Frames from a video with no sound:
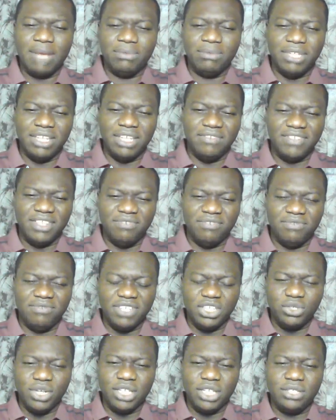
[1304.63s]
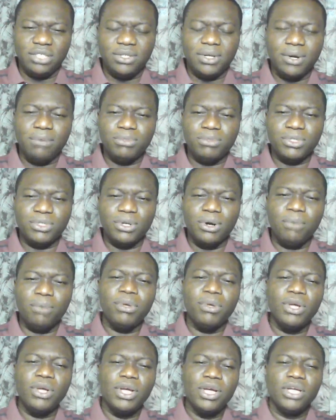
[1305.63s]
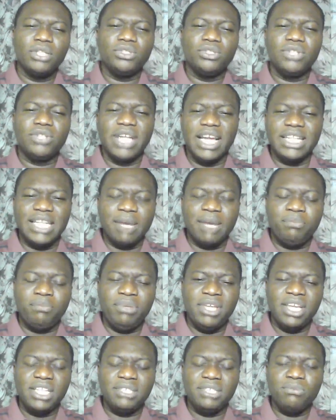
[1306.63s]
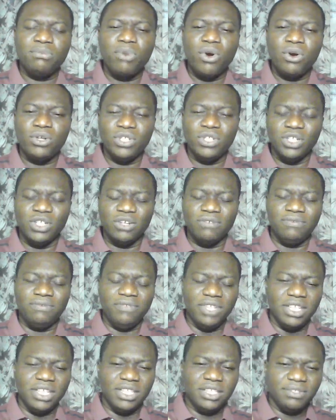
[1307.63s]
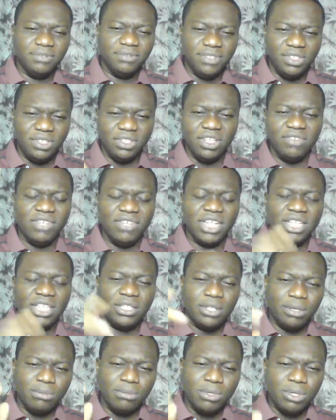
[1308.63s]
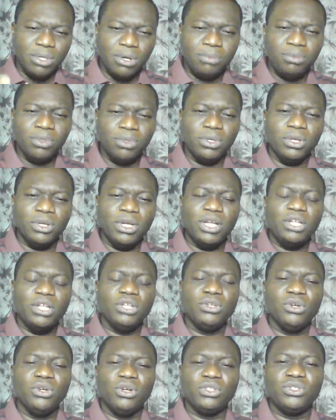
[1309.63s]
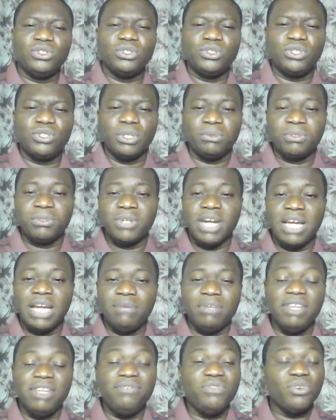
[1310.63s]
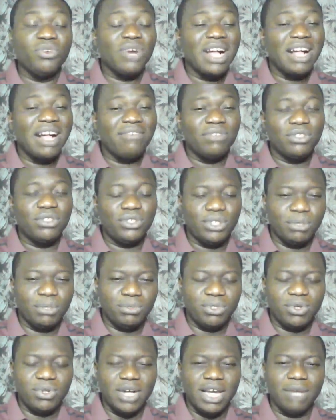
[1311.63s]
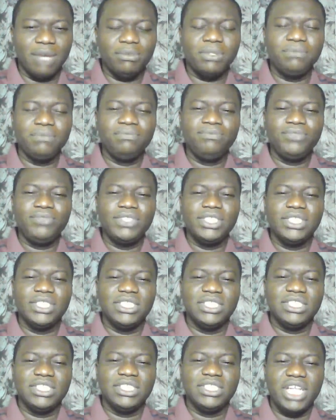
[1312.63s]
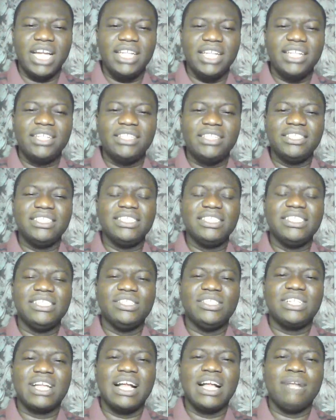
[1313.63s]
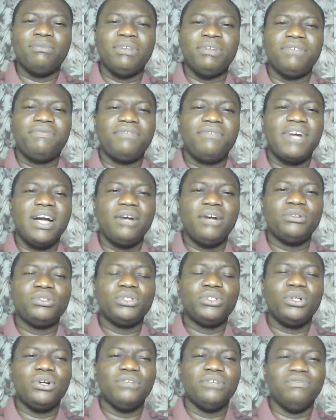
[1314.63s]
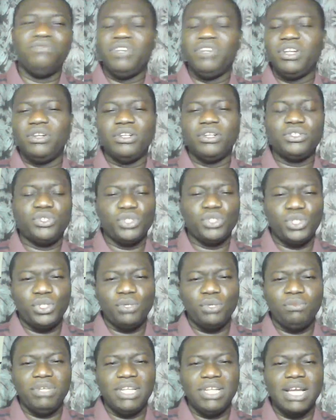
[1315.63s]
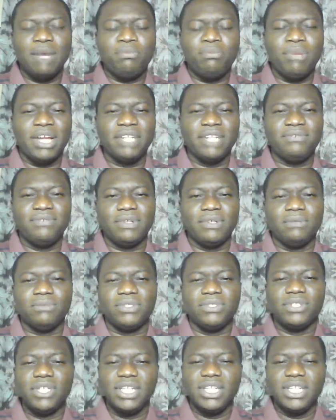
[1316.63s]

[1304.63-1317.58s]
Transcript: Give the video a thumbs up so that it appears more on your feed. You give it a thumbs up. You also subscribe if you haven't subscribed. The channel can be found on various social media platforms.